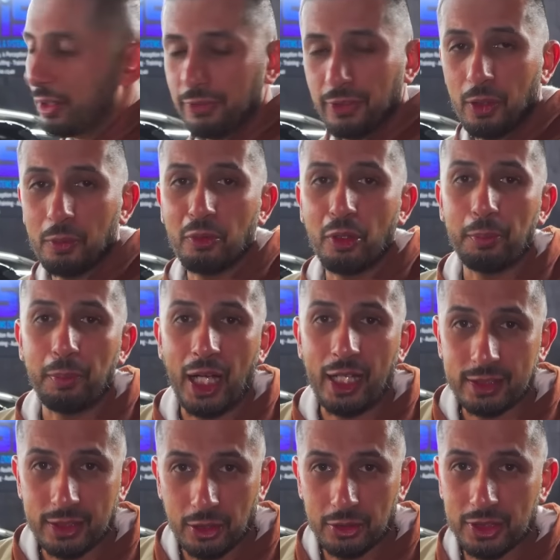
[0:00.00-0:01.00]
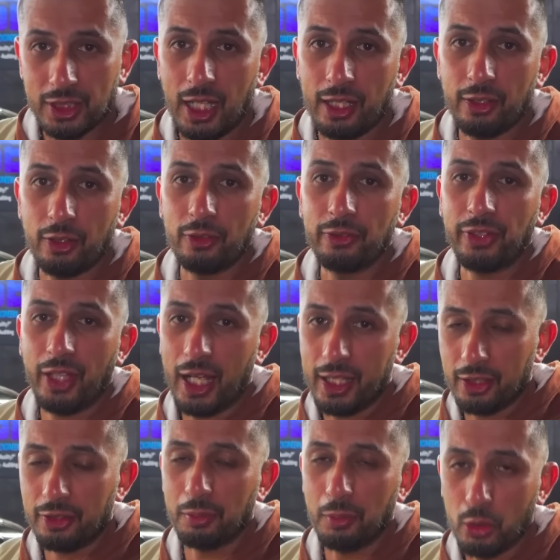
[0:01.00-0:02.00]
from Wabasto Sunroofs,
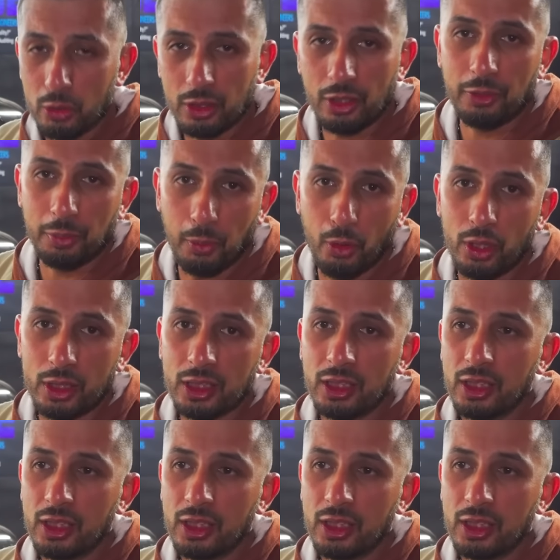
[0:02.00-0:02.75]
IS Motorsport.